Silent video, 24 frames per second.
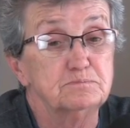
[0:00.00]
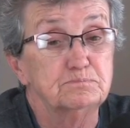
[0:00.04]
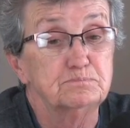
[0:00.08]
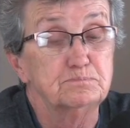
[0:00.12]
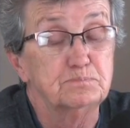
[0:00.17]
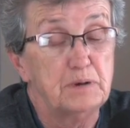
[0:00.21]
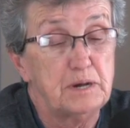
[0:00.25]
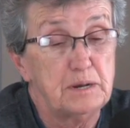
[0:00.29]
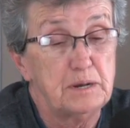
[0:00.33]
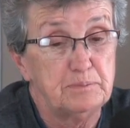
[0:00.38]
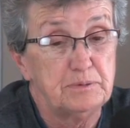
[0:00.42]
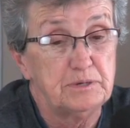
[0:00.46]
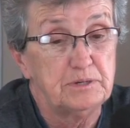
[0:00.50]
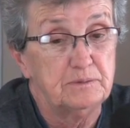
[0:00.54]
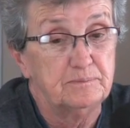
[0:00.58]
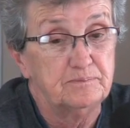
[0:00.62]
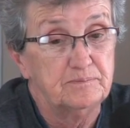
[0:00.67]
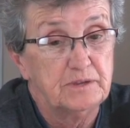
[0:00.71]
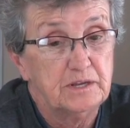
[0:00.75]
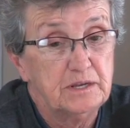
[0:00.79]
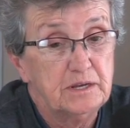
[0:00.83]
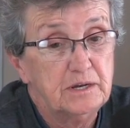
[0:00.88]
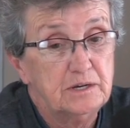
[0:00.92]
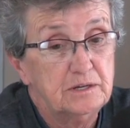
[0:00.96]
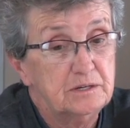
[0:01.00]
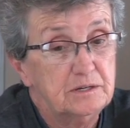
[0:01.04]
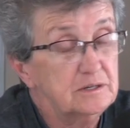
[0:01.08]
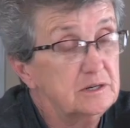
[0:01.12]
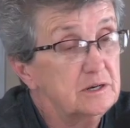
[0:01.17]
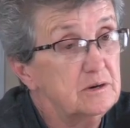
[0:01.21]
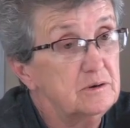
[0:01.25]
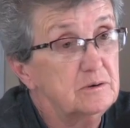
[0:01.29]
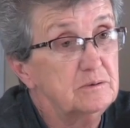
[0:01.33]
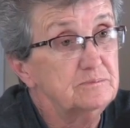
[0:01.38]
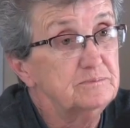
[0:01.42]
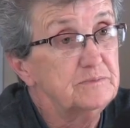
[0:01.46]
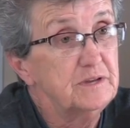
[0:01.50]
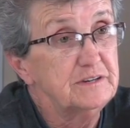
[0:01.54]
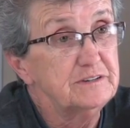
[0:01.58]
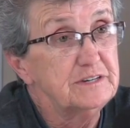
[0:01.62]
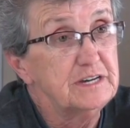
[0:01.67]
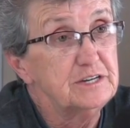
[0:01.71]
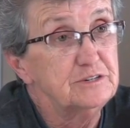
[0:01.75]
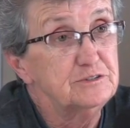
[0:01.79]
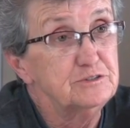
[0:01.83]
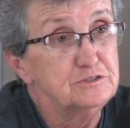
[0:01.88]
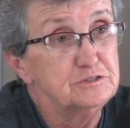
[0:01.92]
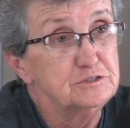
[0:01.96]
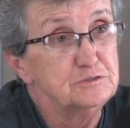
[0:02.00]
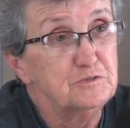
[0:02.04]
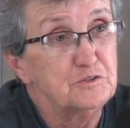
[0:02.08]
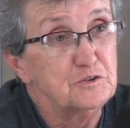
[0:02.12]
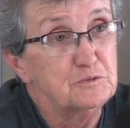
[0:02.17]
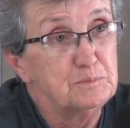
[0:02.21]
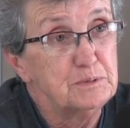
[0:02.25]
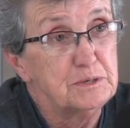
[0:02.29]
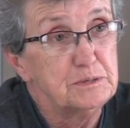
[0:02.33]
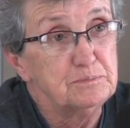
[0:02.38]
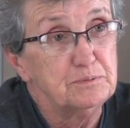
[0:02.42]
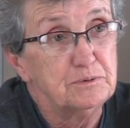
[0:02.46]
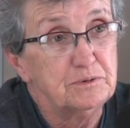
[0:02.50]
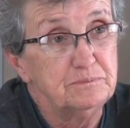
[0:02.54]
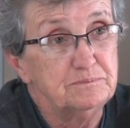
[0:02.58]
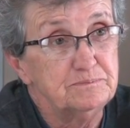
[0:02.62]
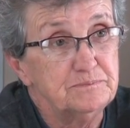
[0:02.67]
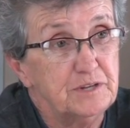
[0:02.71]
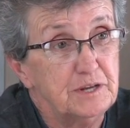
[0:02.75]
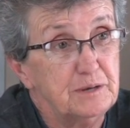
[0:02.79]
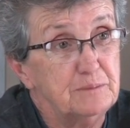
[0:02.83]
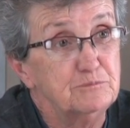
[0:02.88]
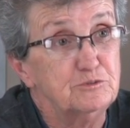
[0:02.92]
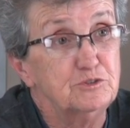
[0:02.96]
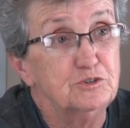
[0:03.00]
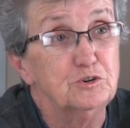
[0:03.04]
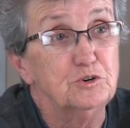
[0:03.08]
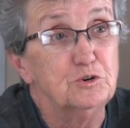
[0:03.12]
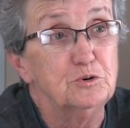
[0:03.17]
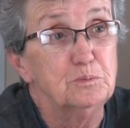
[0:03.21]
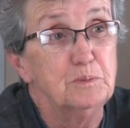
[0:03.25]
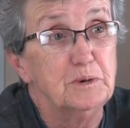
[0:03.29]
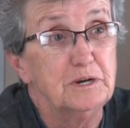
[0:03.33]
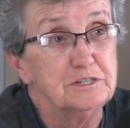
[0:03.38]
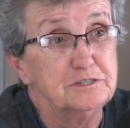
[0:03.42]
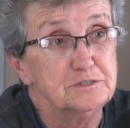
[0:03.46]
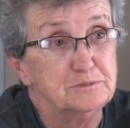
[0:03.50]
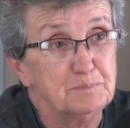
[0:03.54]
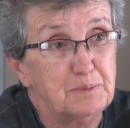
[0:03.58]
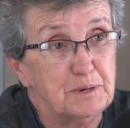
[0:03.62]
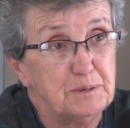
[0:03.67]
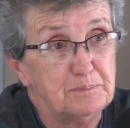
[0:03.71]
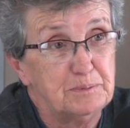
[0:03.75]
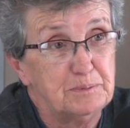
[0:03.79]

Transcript: puppet. No, I got news for people. I'm nobody's puppet.